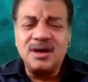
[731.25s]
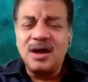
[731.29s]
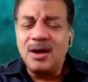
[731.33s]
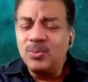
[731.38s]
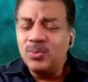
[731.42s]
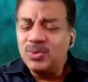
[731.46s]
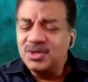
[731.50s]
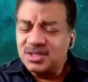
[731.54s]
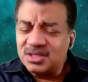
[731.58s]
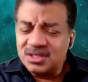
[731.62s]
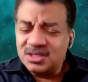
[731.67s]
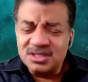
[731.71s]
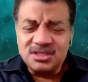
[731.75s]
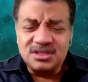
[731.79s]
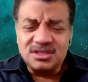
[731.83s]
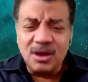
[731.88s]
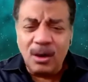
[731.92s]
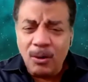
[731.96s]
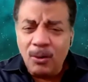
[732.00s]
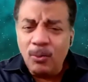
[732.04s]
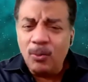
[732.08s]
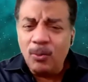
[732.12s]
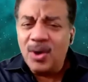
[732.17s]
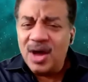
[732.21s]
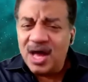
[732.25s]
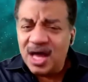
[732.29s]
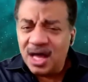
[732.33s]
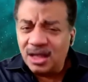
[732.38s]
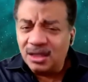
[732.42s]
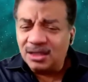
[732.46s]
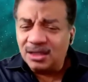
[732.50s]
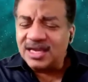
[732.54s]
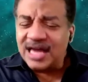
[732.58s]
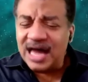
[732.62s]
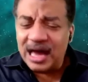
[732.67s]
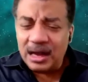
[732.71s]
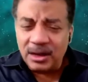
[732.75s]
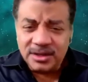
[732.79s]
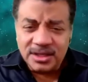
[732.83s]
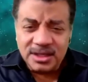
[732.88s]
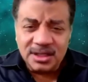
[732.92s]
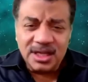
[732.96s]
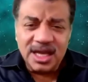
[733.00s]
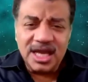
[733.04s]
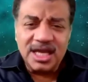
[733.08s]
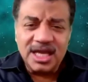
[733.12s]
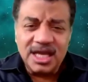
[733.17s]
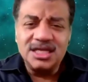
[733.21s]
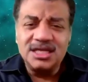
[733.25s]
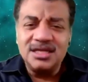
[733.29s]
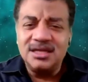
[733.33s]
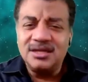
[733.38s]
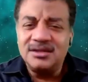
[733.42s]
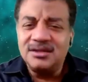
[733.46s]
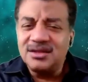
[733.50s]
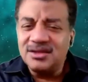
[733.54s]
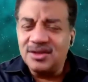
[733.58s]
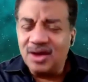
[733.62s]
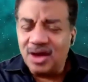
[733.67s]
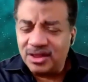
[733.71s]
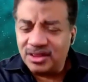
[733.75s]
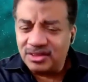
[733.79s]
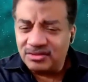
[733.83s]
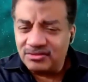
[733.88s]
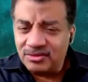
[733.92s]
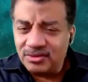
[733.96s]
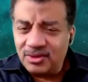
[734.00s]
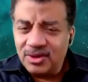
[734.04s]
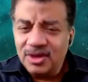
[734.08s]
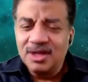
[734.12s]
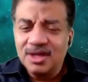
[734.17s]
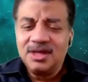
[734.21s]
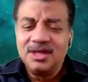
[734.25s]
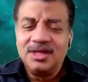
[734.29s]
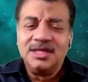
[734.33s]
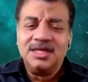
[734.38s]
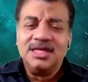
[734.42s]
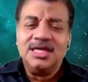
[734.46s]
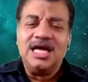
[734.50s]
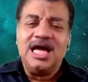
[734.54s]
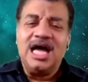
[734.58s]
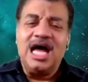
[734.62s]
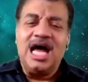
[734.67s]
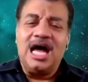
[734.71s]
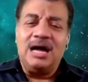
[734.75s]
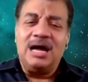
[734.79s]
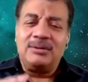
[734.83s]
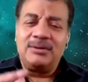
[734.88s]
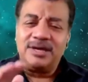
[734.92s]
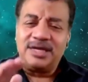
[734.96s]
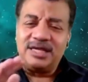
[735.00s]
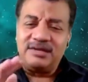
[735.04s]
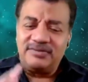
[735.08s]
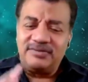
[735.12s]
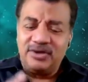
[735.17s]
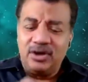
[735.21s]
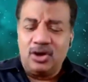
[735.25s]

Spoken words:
so well calculated and thought through. I'm going to give you a hall